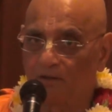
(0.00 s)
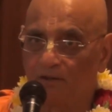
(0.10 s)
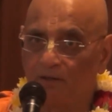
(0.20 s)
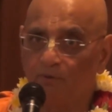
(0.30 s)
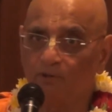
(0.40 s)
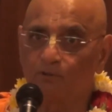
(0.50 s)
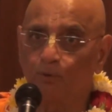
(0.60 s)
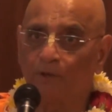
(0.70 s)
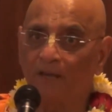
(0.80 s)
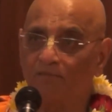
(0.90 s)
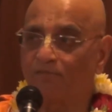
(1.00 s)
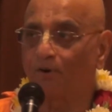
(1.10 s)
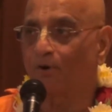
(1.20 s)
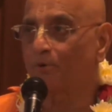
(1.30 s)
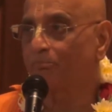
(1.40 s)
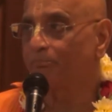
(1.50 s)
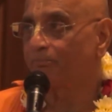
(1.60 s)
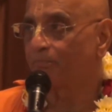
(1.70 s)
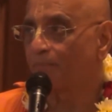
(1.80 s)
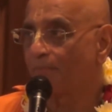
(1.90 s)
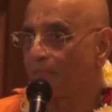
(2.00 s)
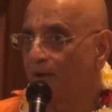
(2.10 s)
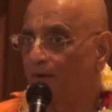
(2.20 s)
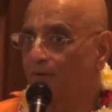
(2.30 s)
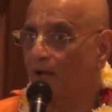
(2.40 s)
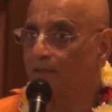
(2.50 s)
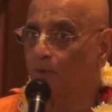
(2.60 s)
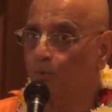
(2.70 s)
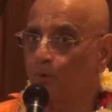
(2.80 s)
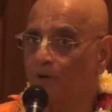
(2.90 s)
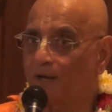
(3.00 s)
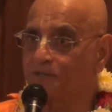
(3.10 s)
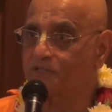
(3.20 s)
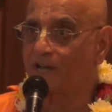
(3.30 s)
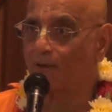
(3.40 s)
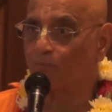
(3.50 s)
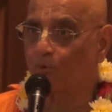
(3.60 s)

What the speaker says: he was looking for Radha Kund and Shyam